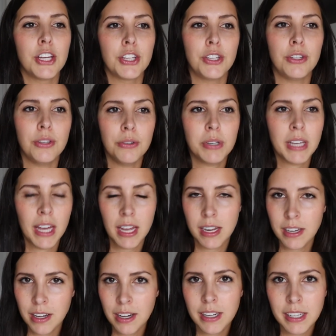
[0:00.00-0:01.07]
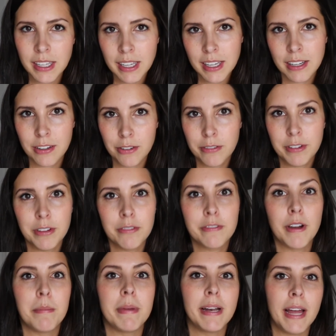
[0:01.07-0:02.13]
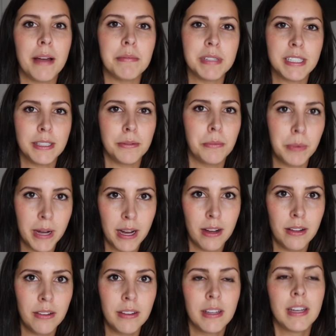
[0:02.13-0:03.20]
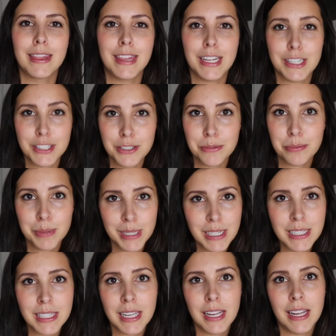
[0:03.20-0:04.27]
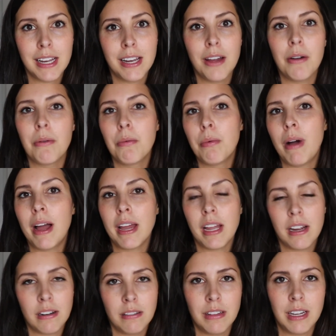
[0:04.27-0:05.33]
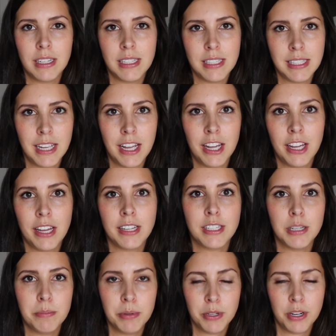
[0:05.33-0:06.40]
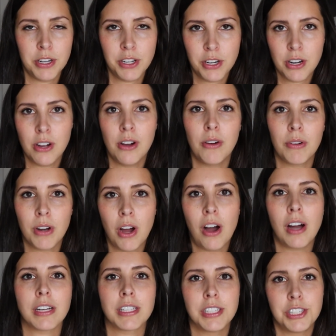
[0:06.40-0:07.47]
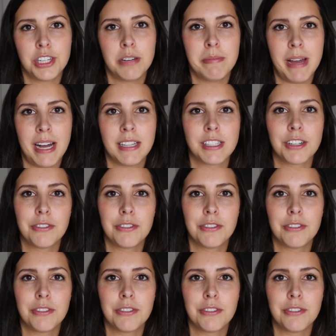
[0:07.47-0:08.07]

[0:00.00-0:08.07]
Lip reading: You cannot give from an empty well. There's a reason why airlines say to put on your own oxygen mask